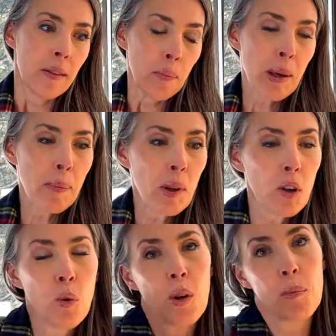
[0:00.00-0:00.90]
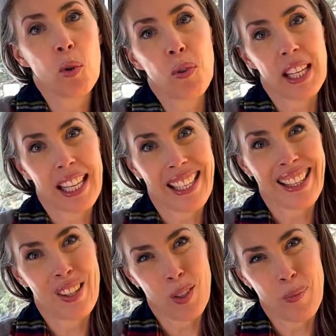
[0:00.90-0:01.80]
people who are moving
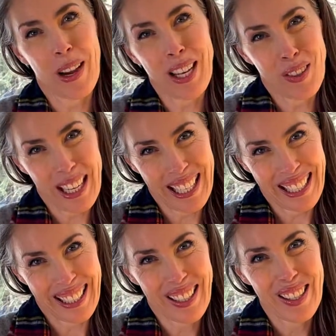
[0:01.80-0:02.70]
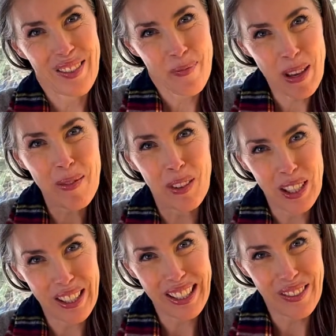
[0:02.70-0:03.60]
in, those migrating
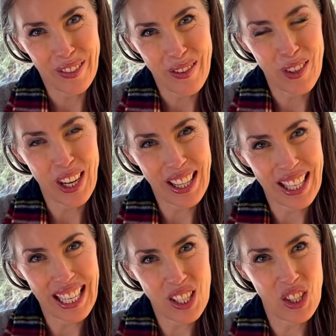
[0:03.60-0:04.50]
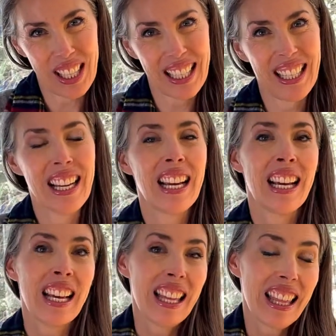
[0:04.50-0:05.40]
people from around the nation,
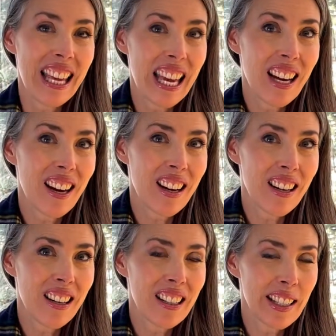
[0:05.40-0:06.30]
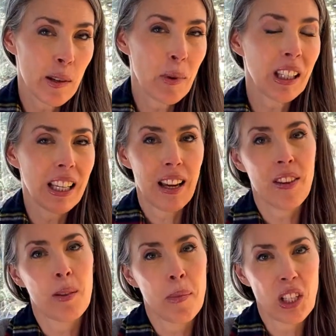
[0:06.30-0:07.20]
they are typically
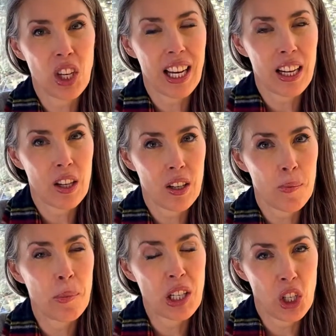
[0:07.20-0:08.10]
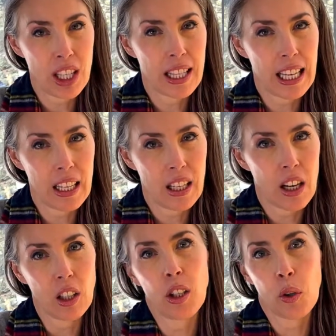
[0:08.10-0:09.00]
having a much higher budget than
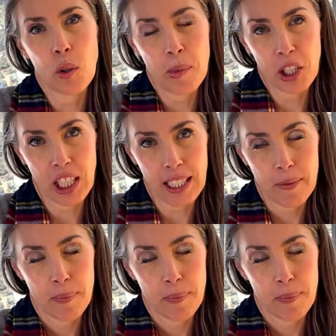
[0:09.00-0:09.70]
our local market.